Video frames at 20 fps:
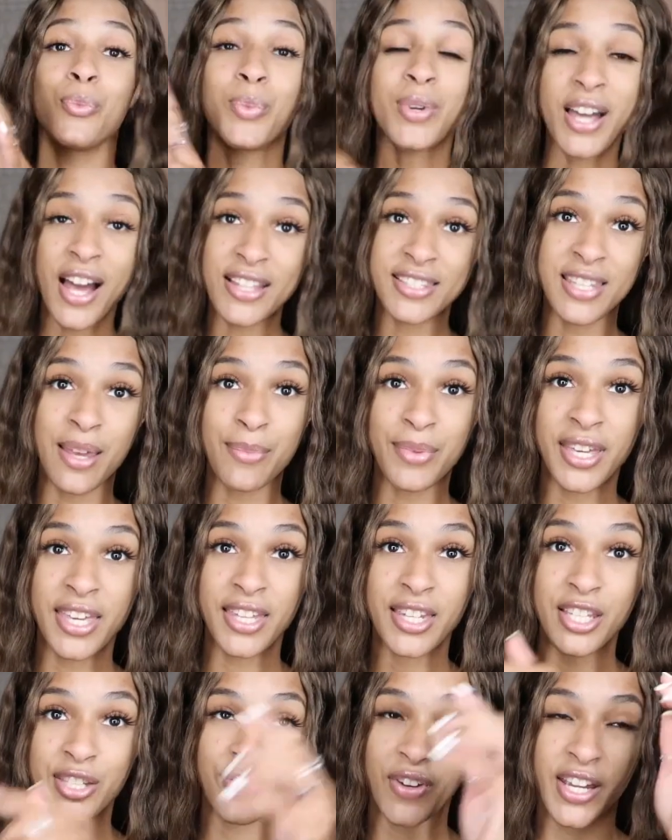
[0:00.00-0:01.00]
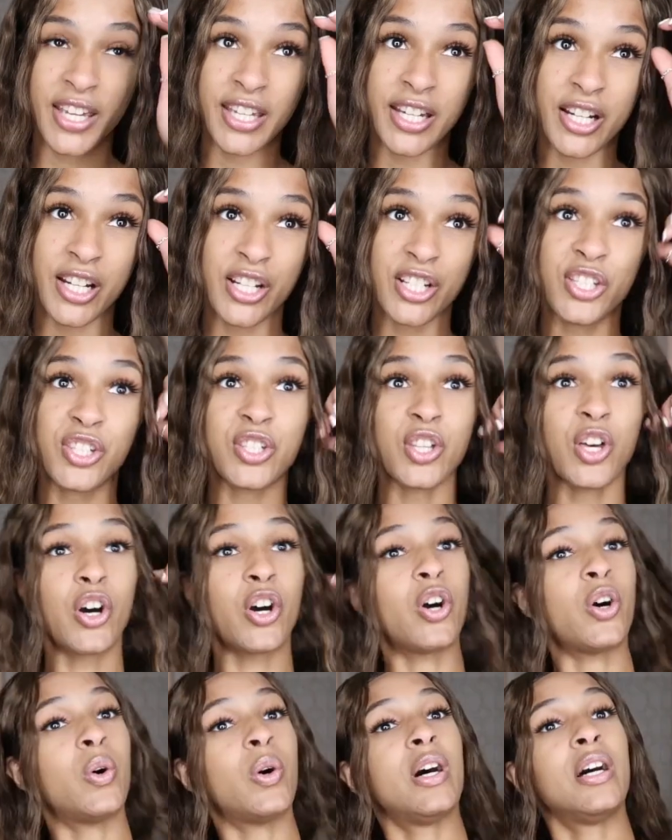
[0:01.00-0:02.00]
We got 10 bikinis right here,
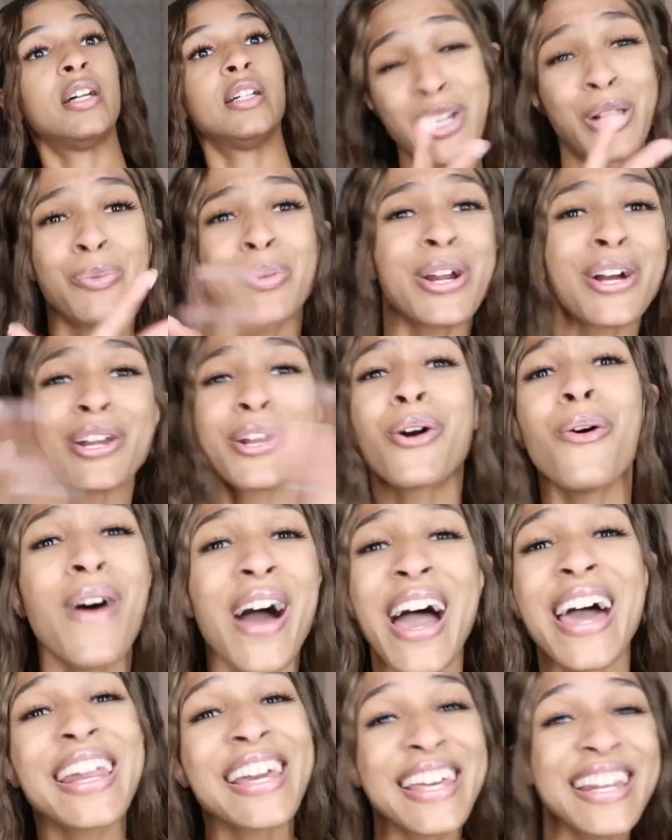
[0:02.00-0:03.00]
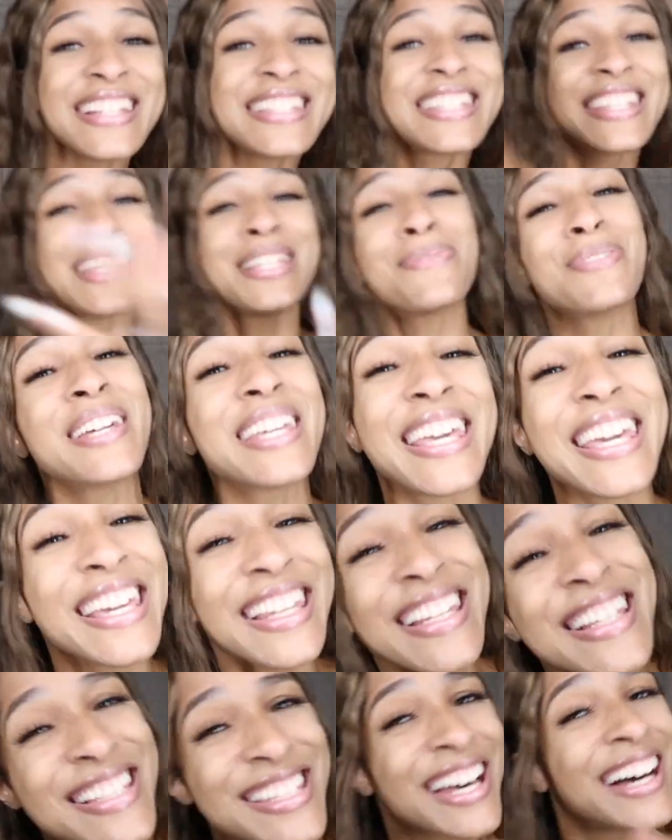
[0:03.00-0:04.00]
so we're gonna go ahead and get into these
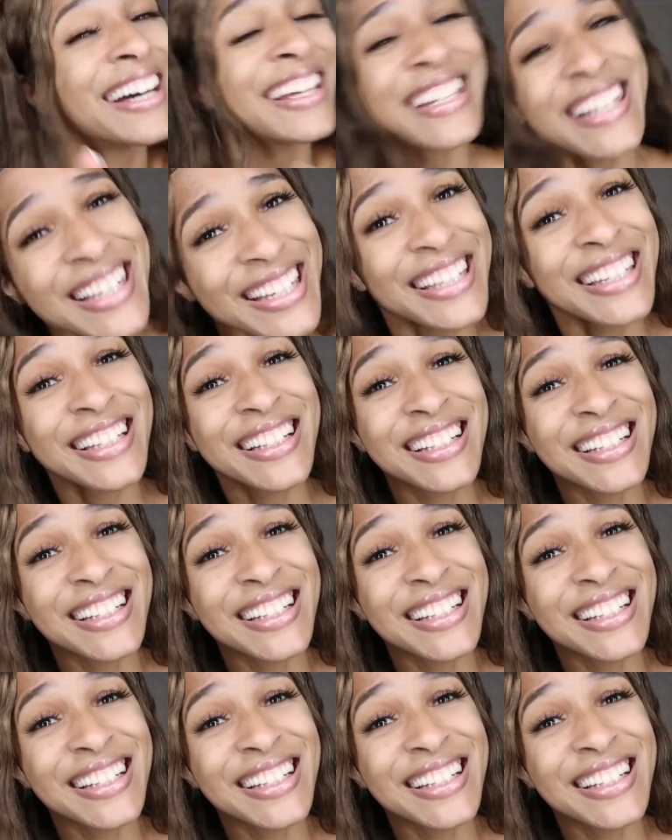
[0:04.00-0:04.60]
bikinis, honey.